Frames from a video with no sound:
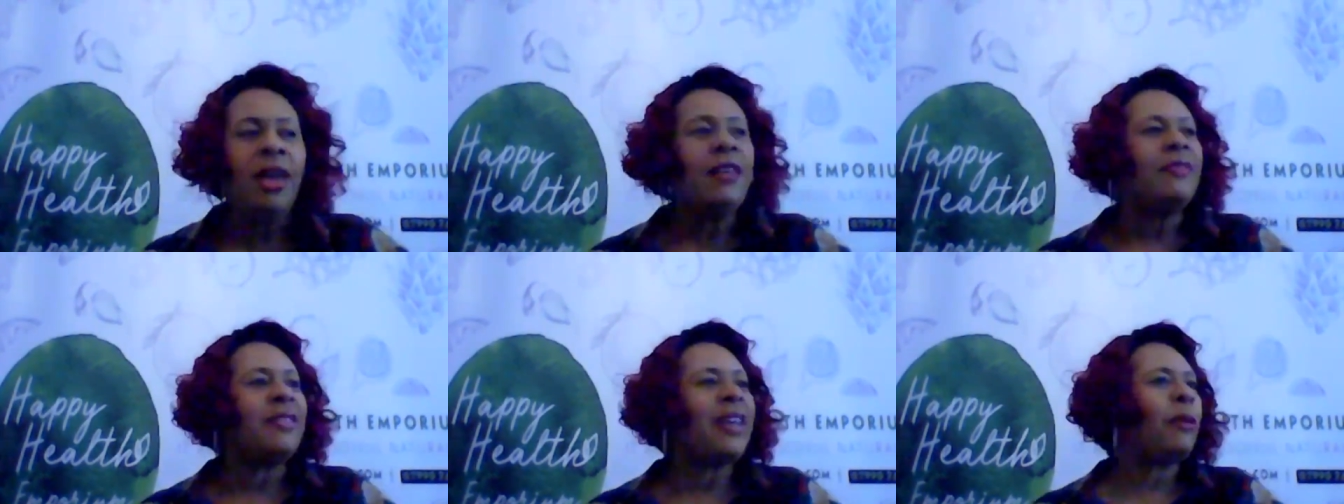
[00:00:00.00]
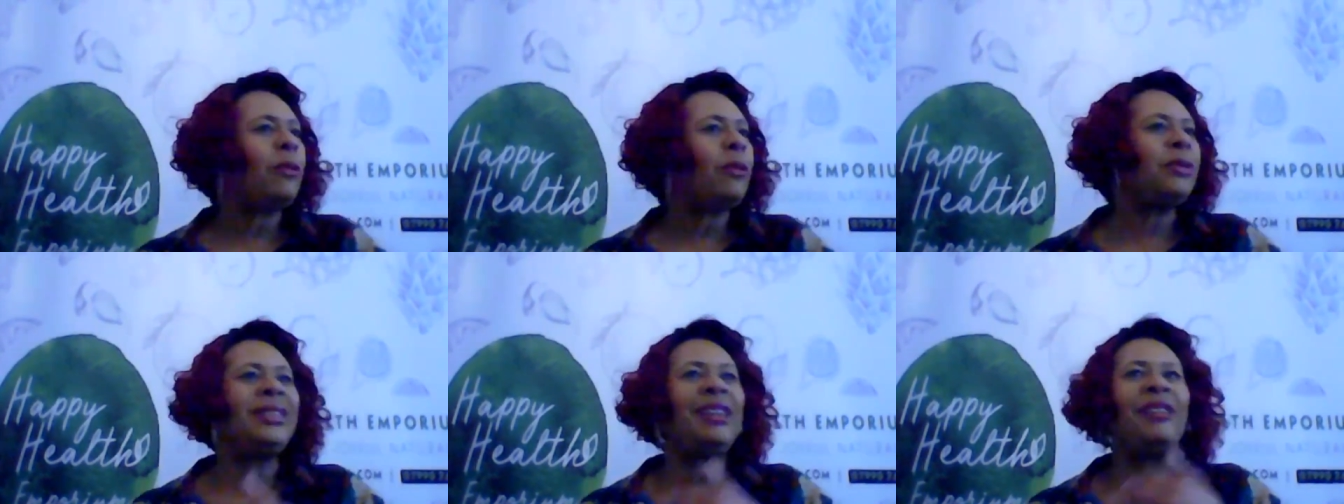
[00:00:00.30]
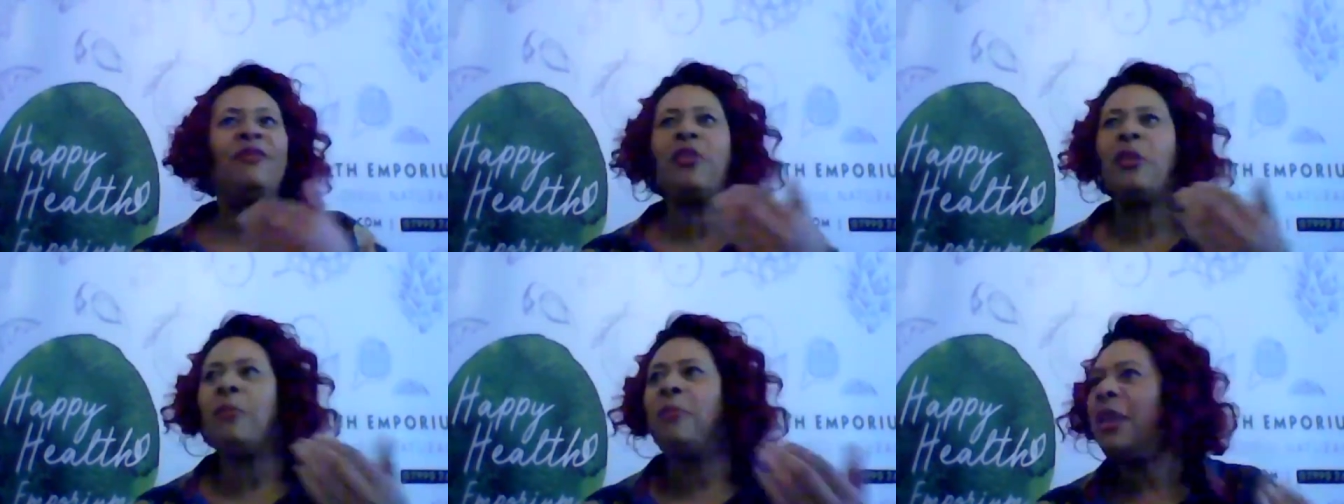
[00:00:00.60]
That was it
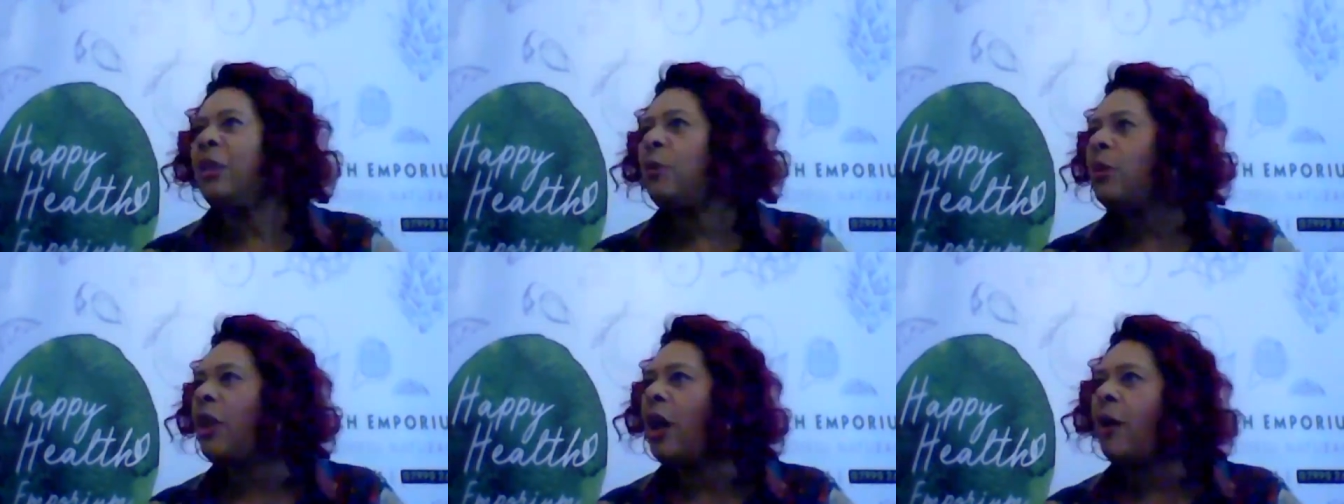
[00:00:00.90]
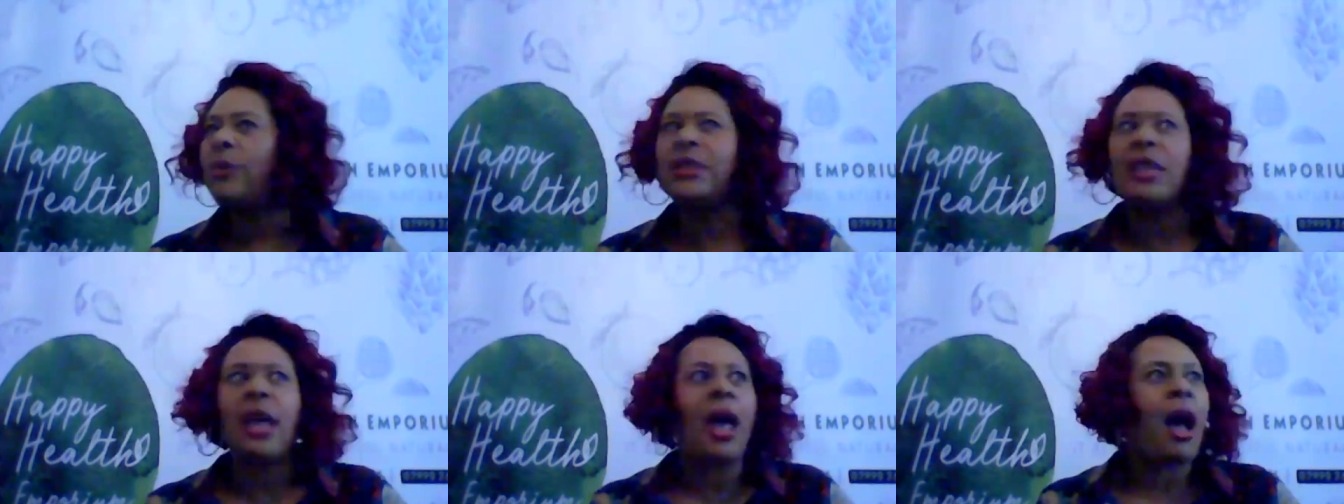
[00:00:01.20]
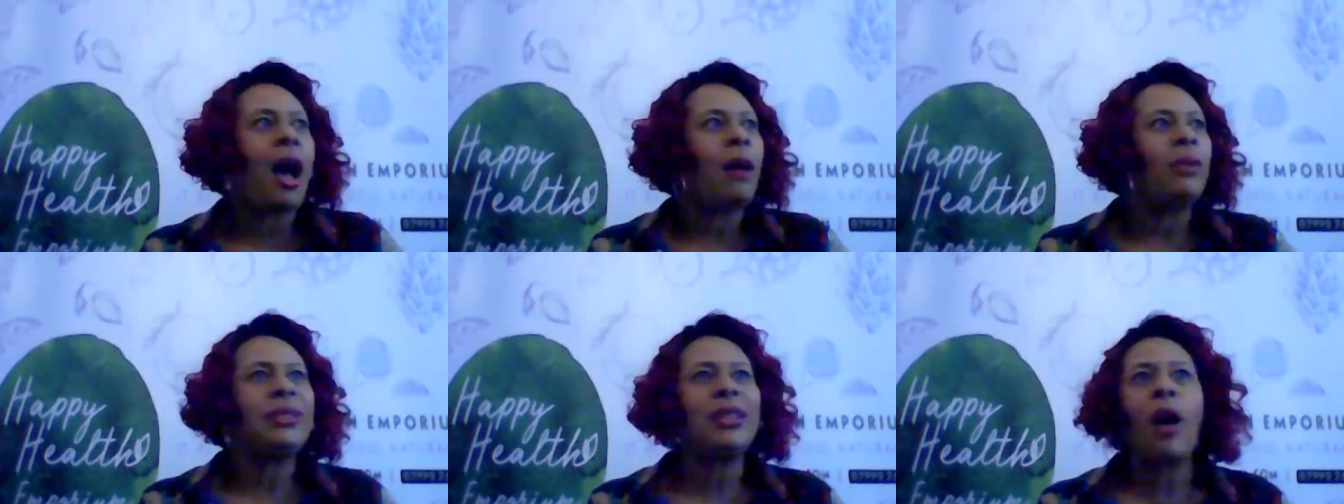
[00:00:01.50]
for me when I was like,
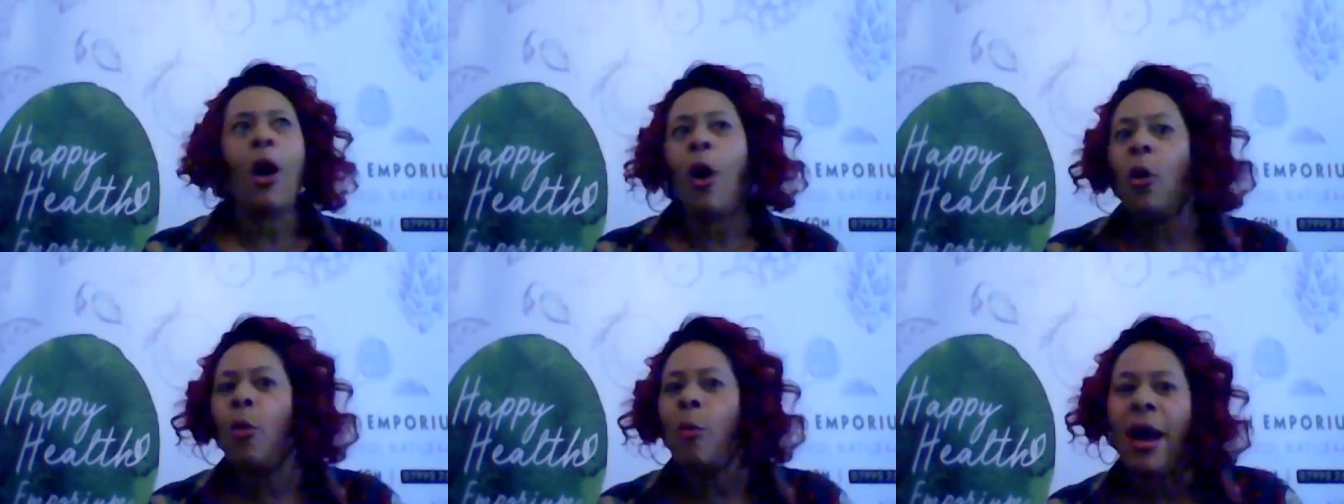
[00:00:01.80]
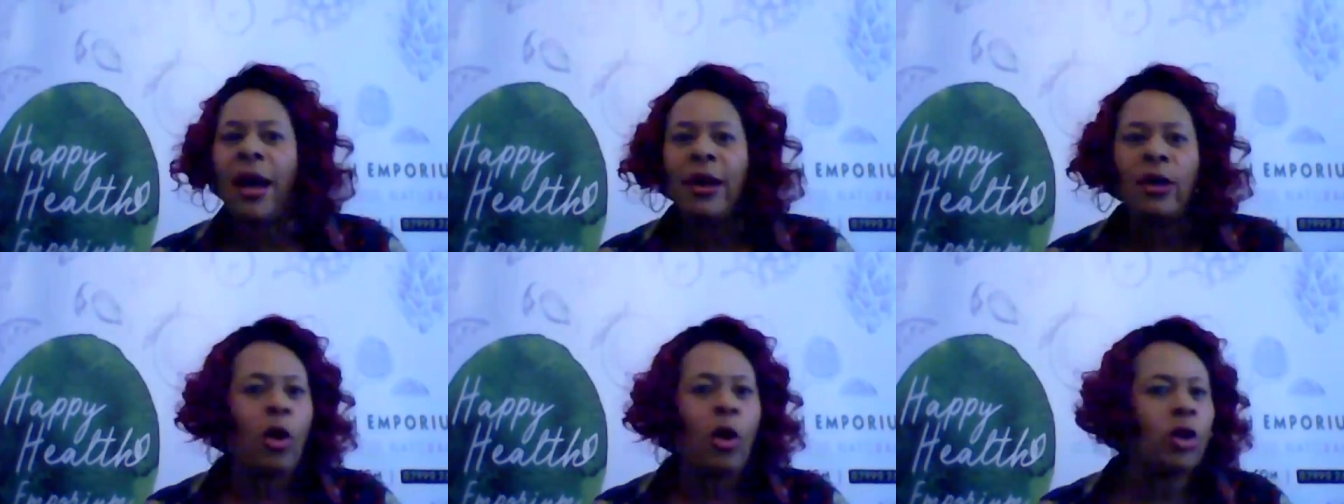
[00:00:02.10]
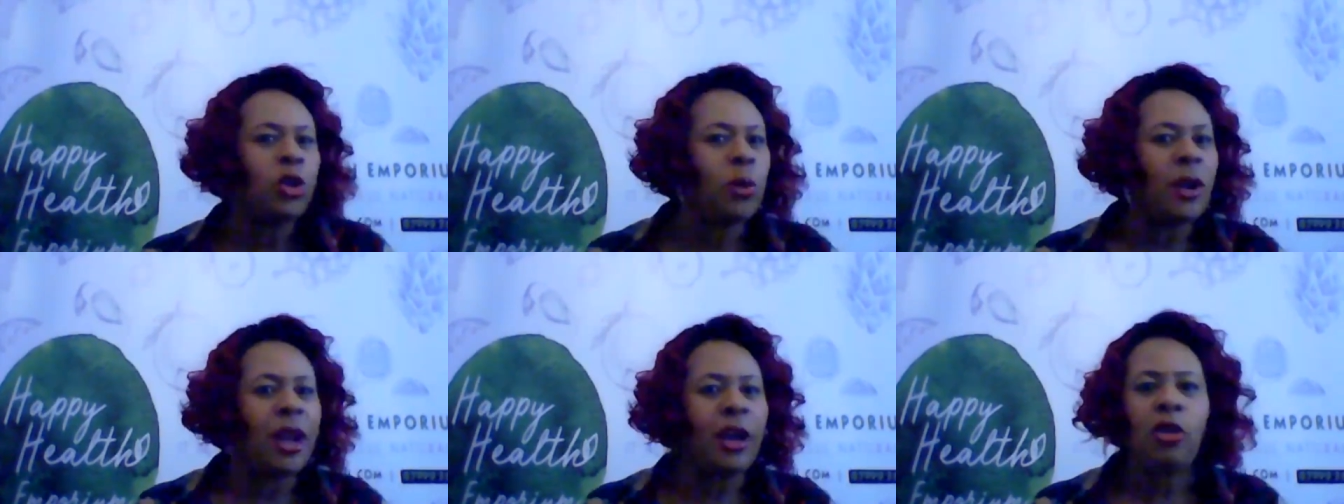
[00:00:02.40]
oh my
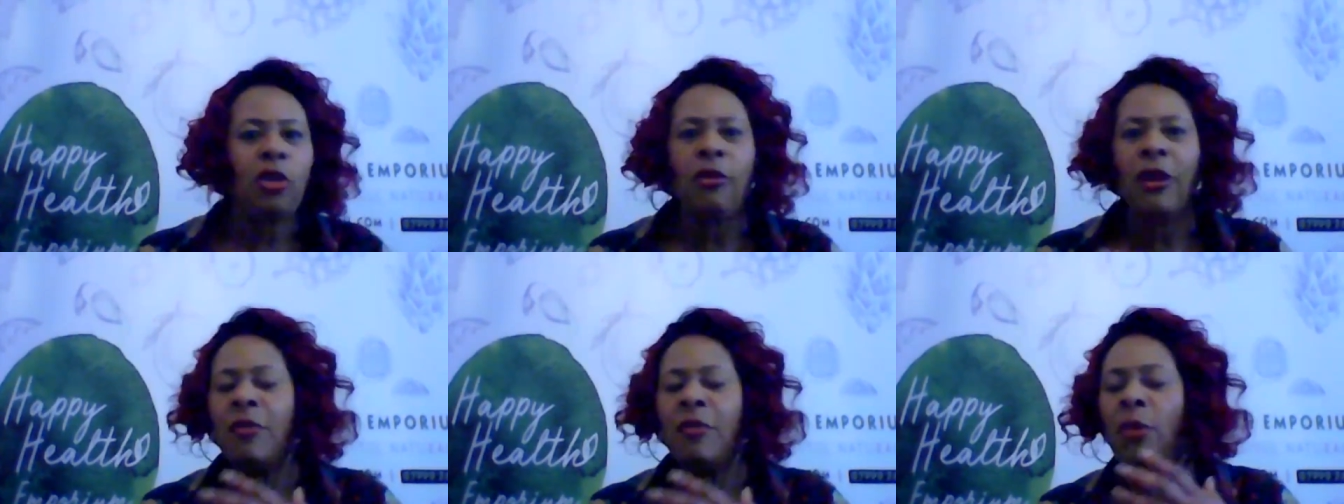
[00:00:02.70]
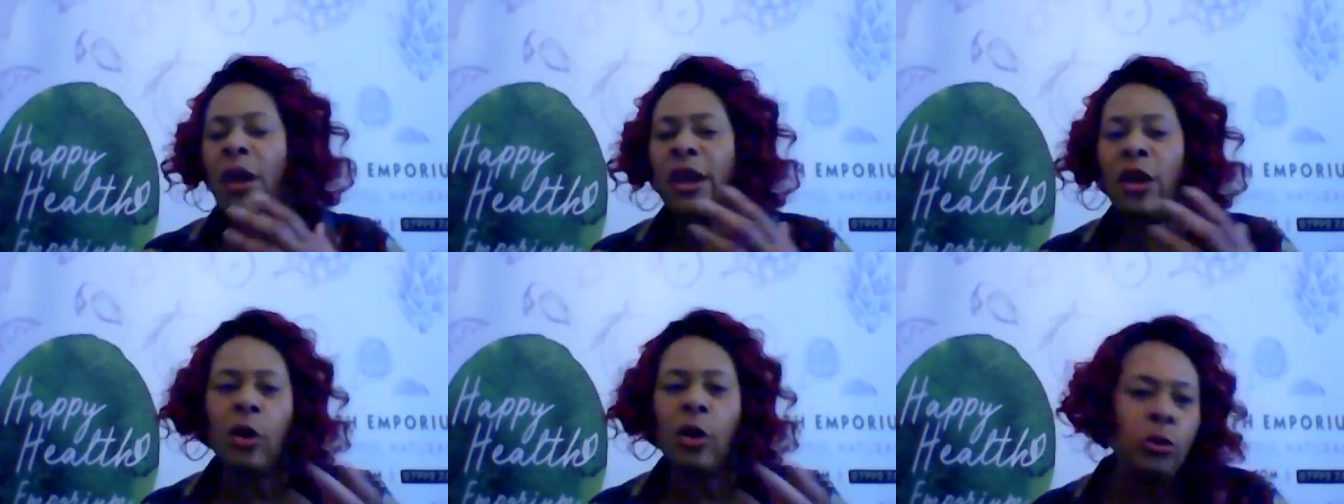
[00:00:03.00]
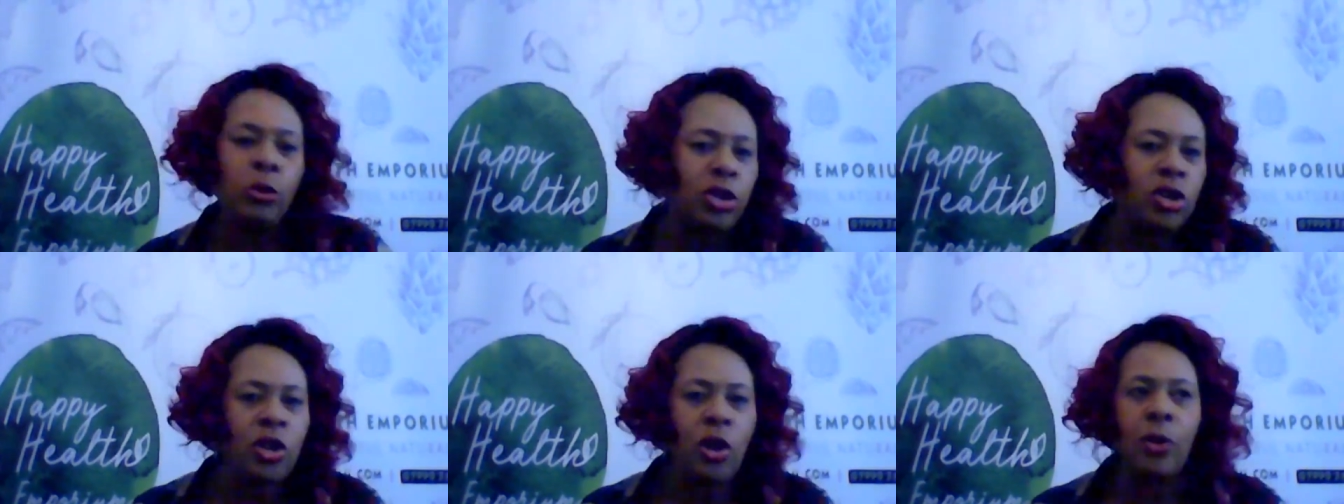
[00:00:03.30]
gosh, when I created my own
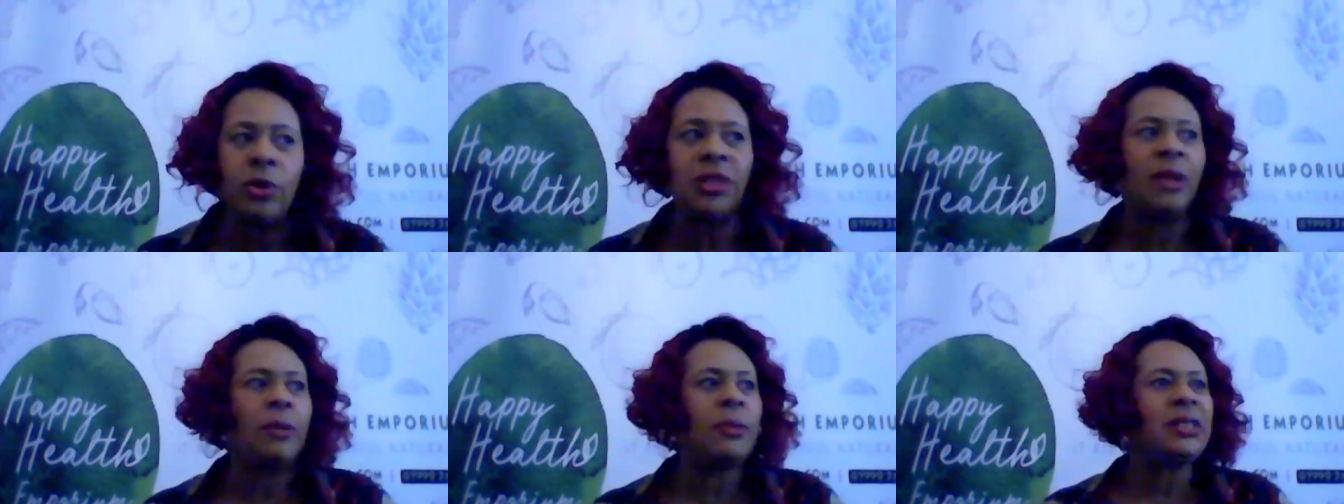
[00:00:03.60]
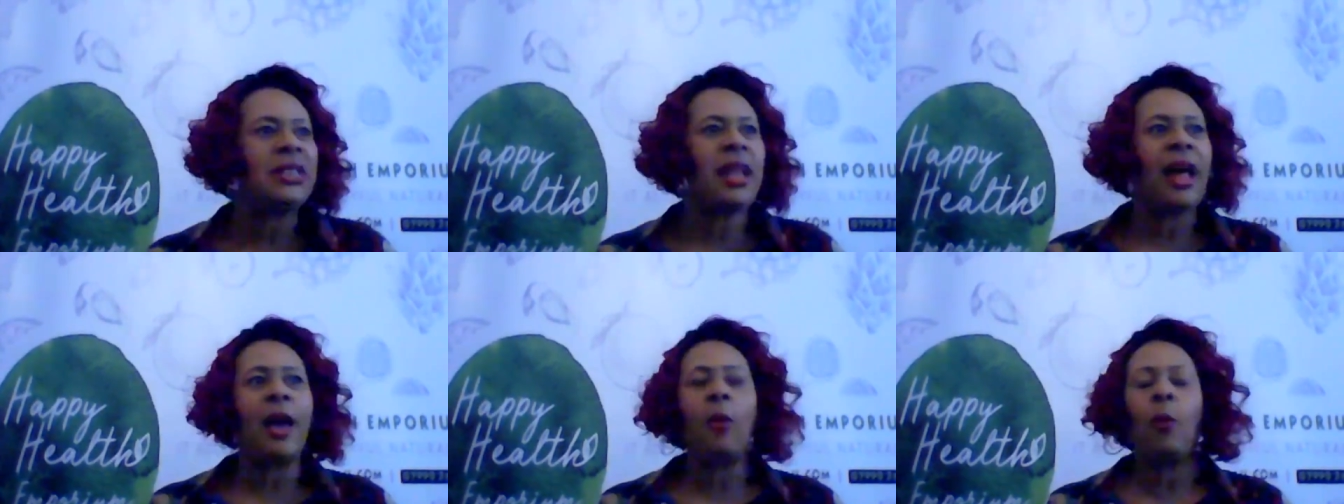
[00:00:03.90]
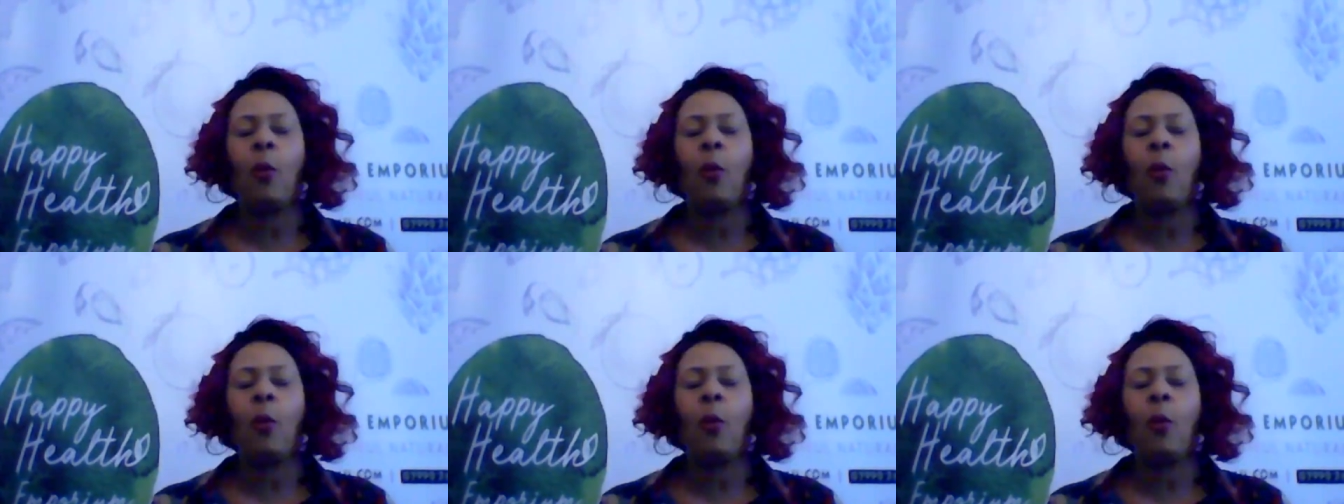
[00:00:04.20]
shows, it was like,